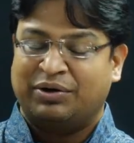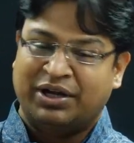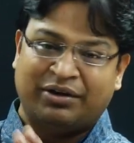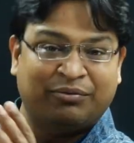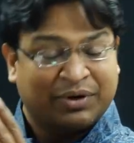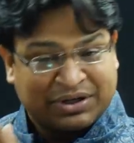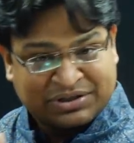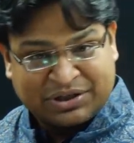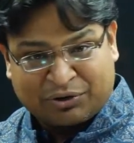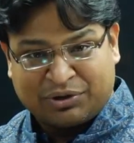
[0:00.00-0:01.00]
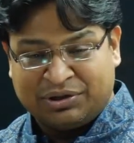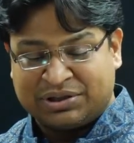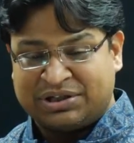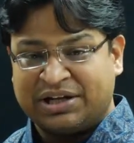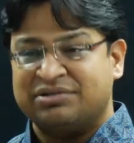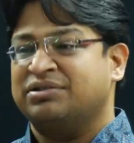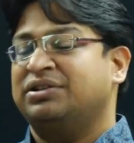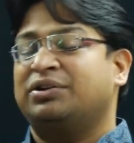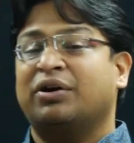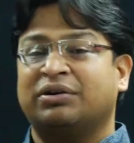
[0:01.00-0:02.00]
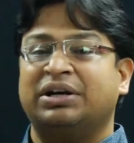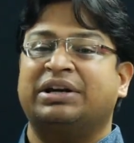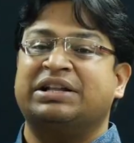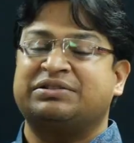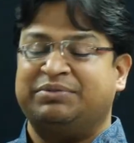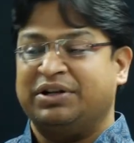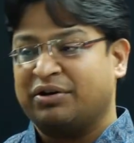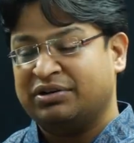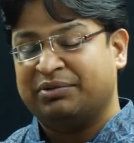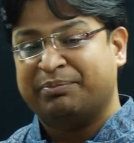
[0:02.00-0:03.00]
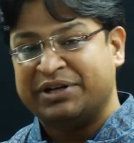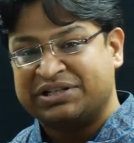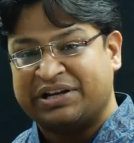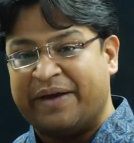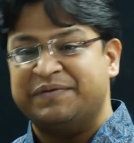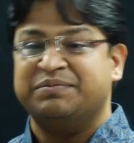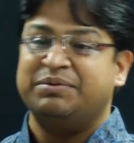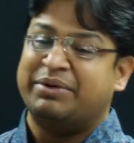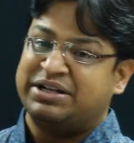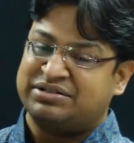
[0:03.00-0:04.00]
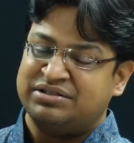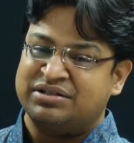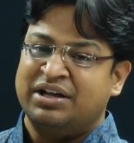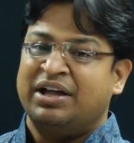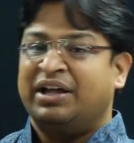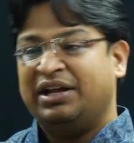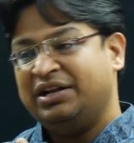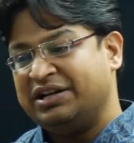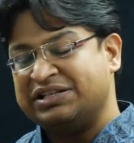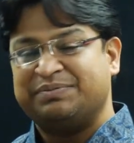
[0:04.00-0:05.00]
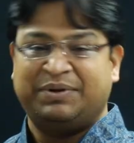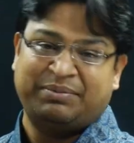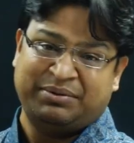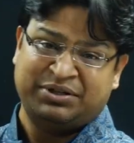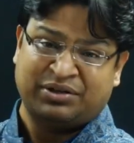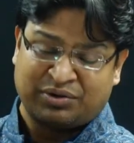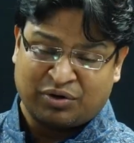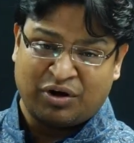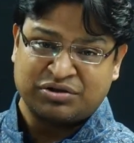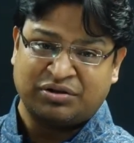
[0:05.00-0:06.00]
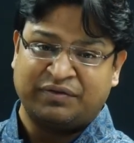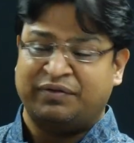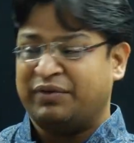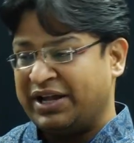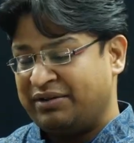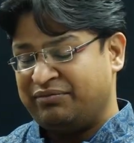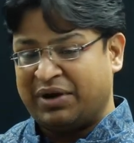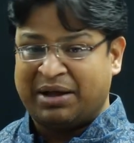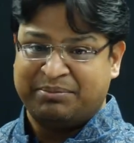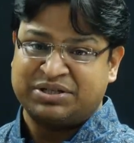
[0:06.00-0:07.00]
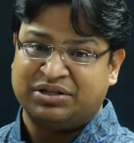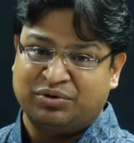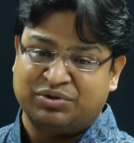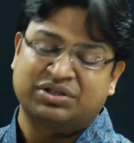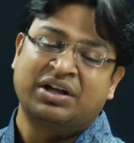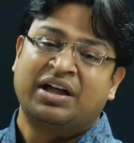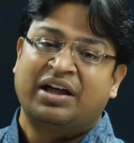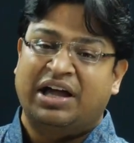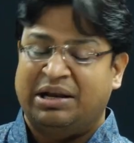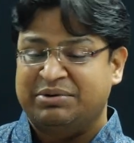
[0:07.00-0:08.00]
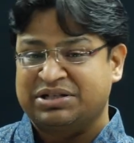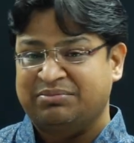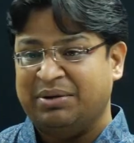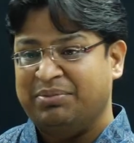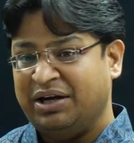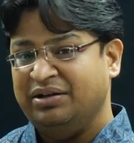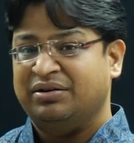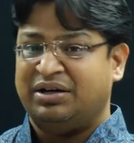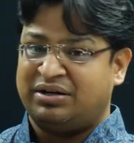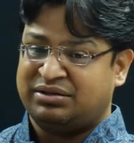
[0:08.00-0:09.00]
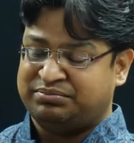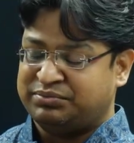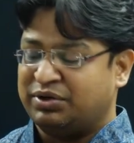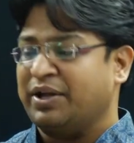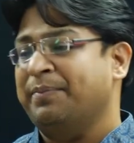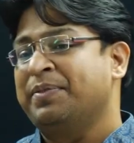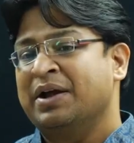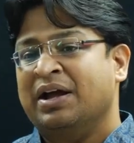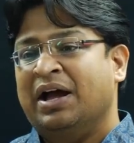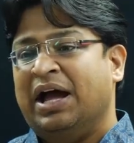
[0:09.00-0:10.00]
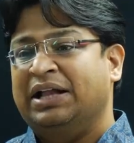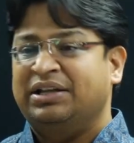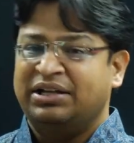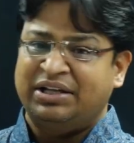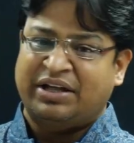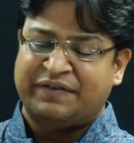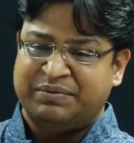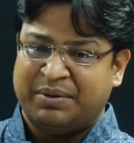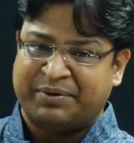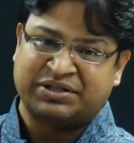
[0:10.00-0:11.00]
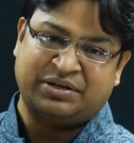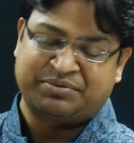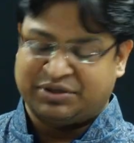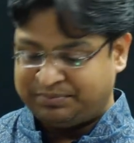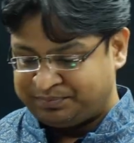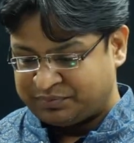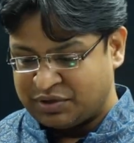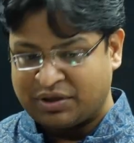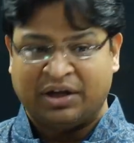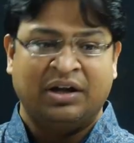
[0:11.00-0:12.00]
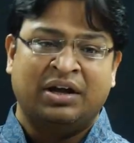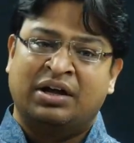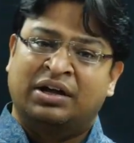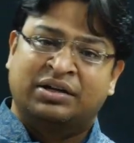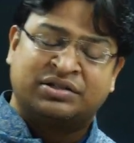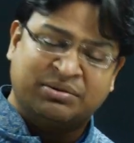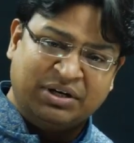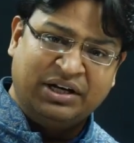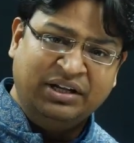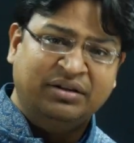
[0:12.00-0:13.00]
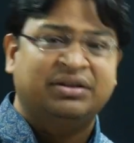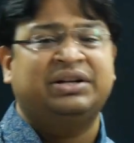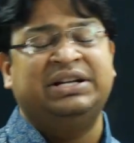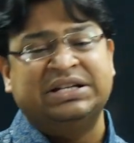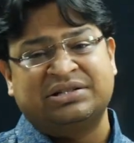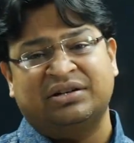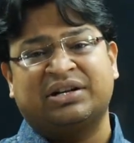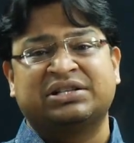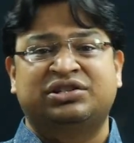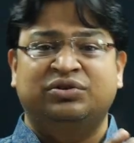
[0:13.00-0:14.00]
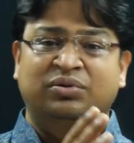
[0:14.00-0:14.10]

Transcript: Okay, what does the doctor does next? The doctor tells me, the doctor prescribes me medicines. He tells me maybe the cause of why I'm missing those elements in my blood. And then he gives me a prescription. Okay, similarly, the teacher tells